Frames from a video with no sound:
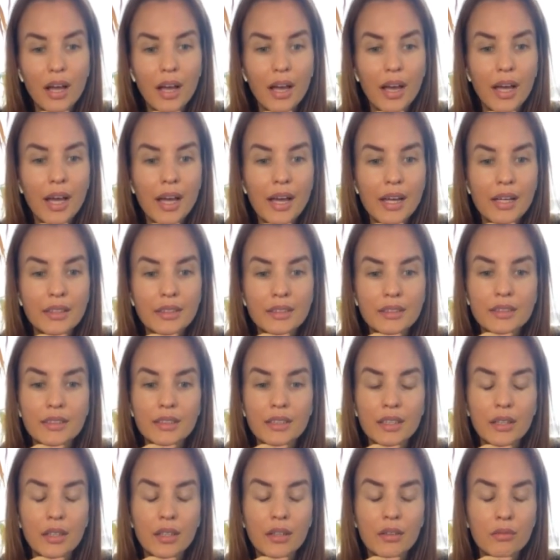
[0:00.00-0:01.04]

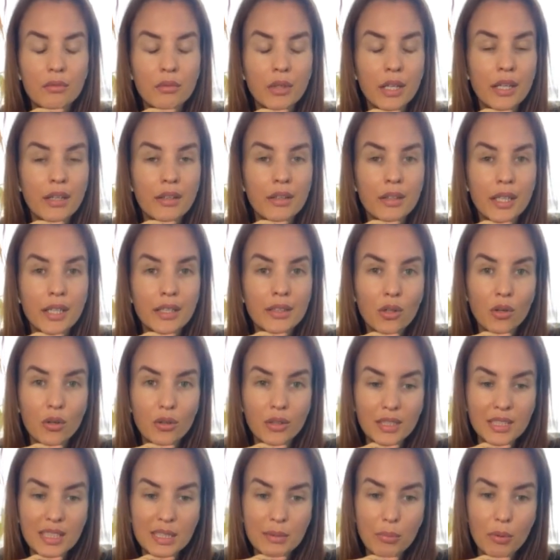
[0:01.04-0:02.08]
and it
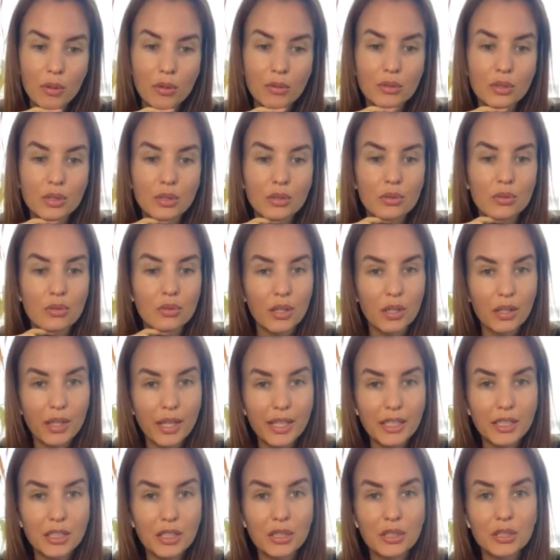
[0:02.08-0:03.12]
corresponds to
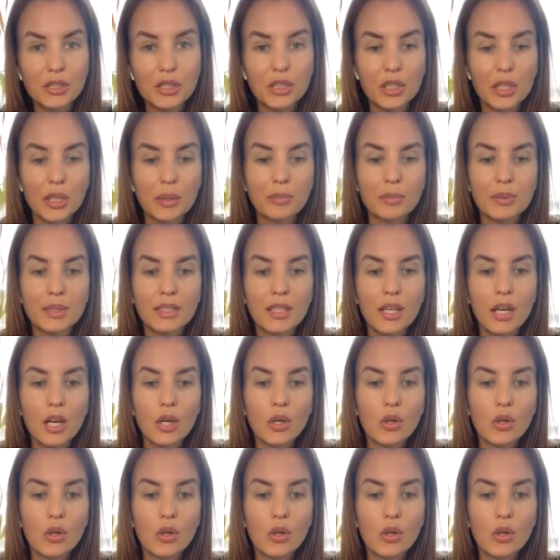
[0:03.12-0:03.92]
relationships,